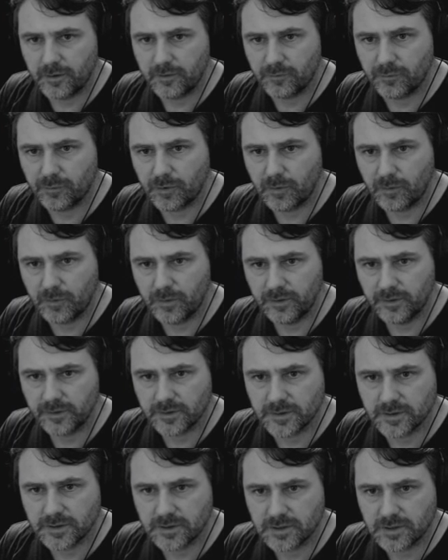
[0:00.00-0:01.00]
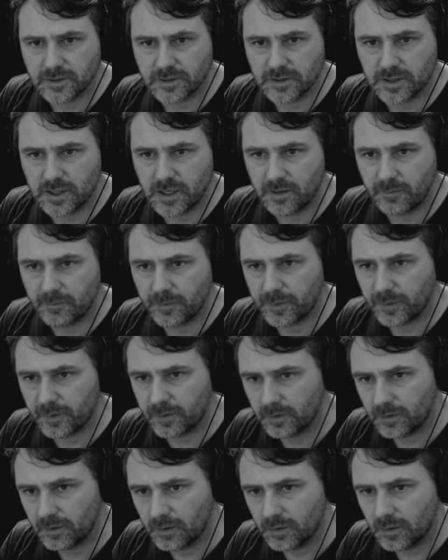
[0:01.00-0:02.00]
of probably just skip
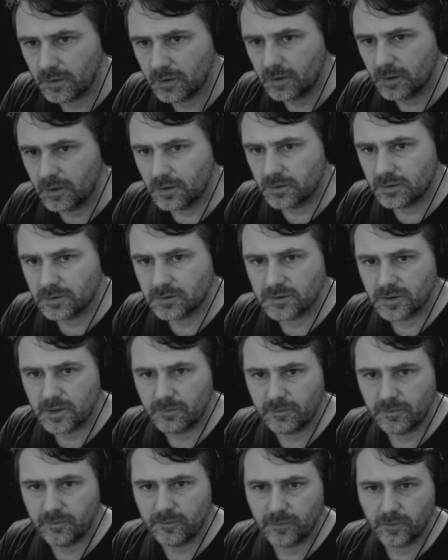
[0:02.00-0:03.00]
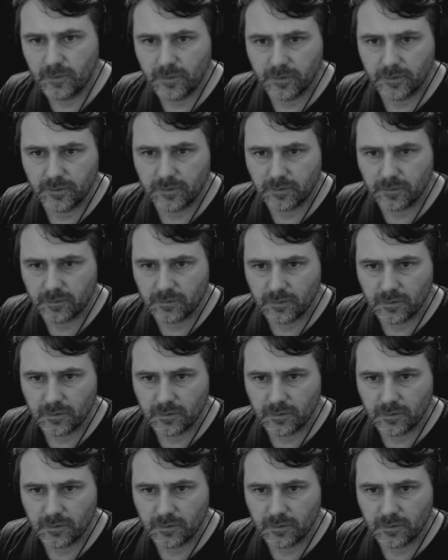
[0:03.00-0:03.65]
some of what's